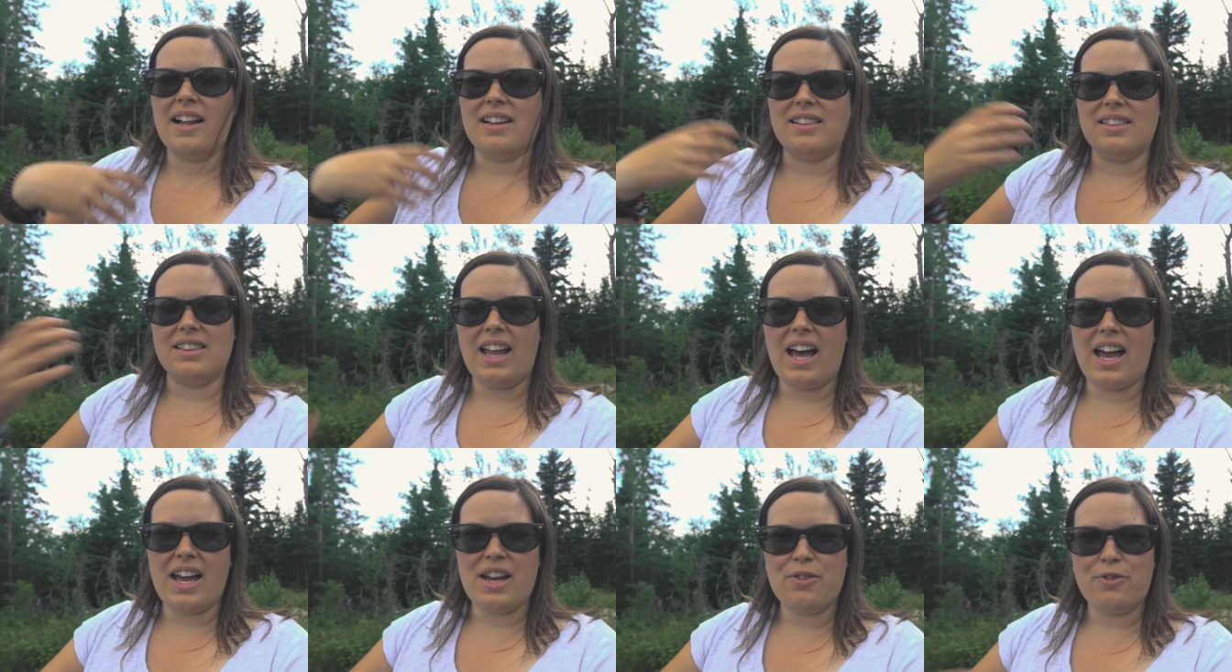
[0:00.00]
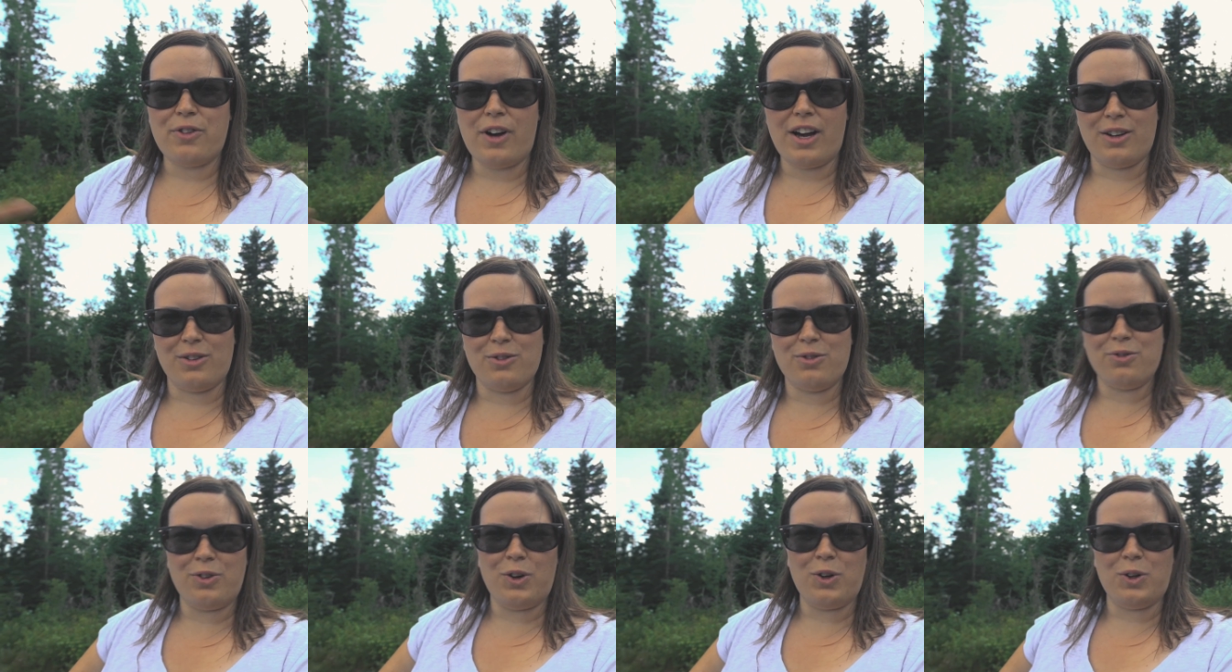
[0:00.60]
life
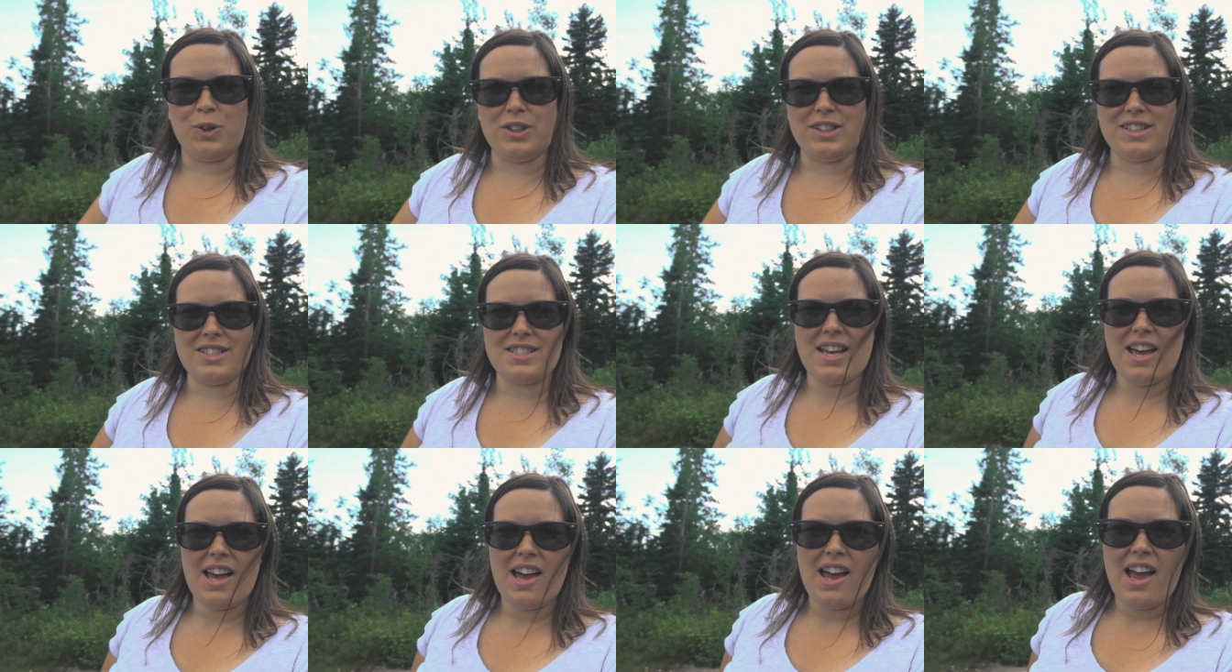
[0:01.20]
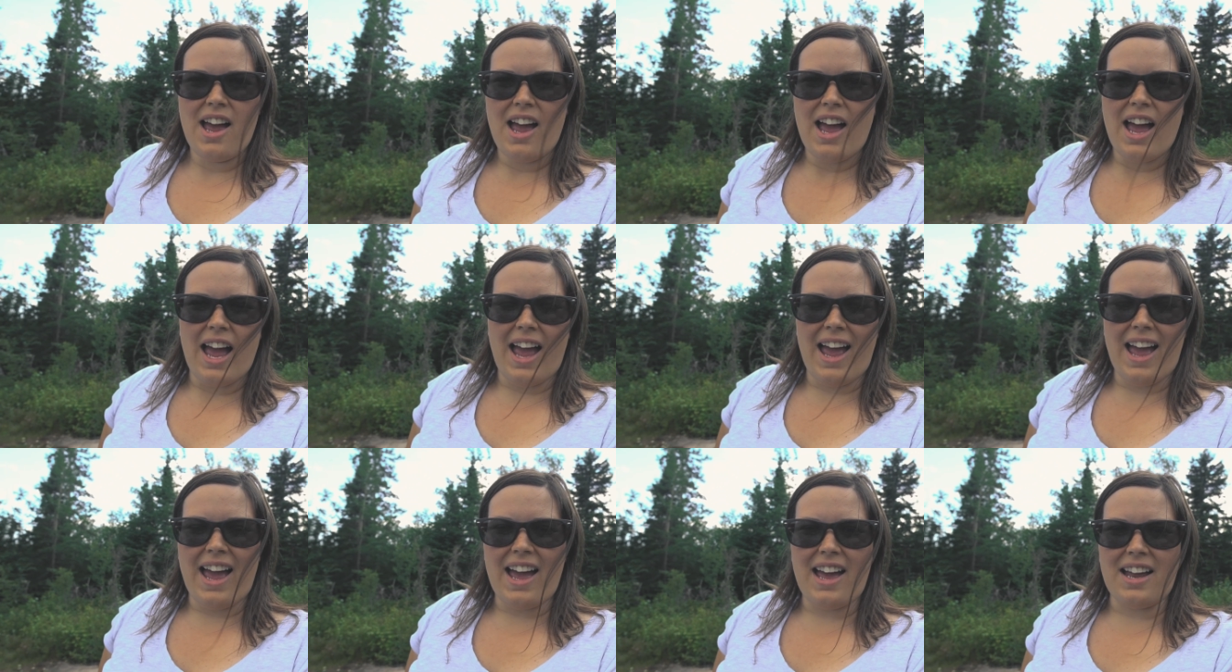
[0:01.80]
unfolds
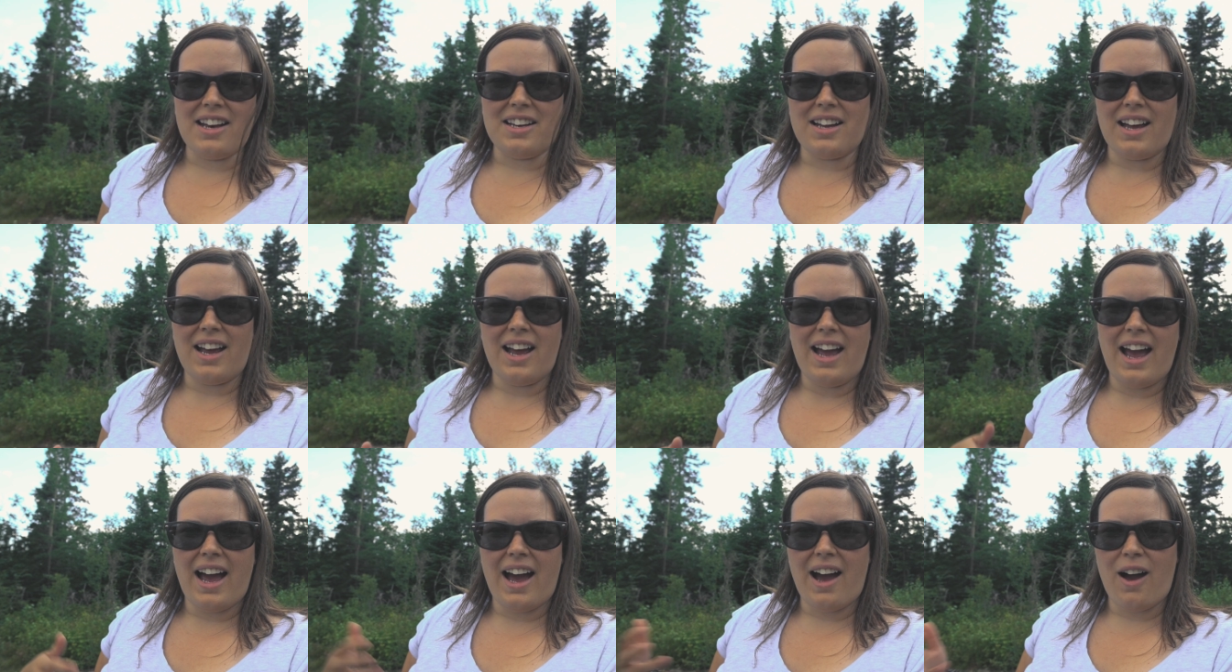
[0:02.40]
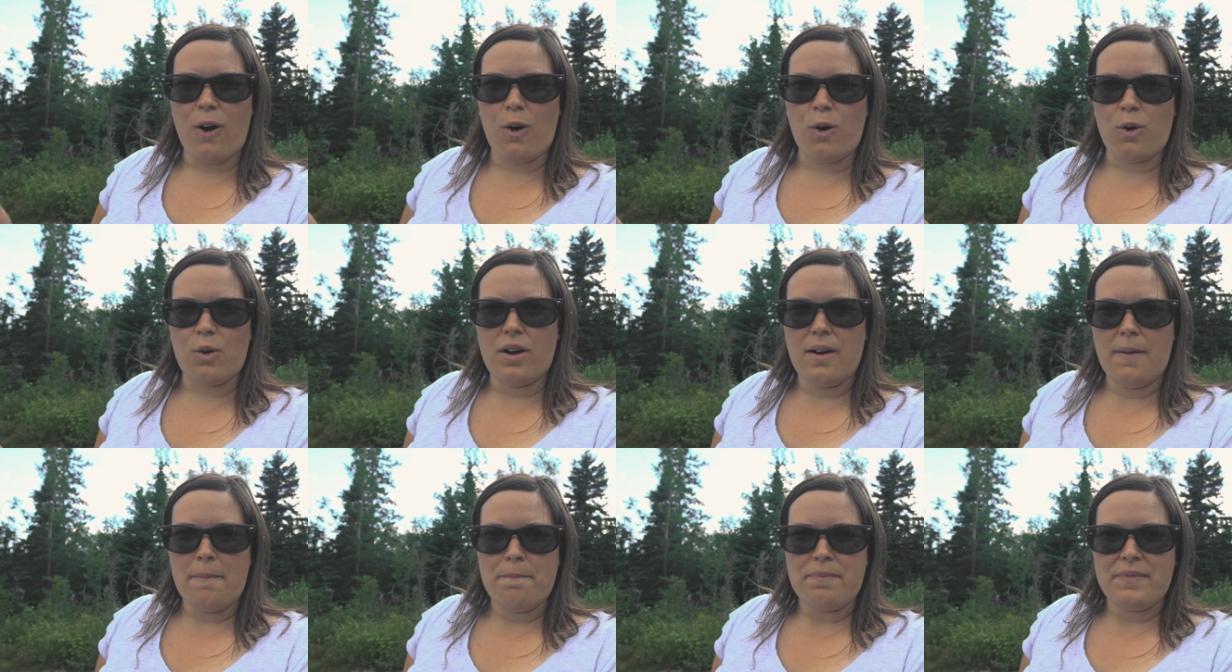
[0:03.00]
and how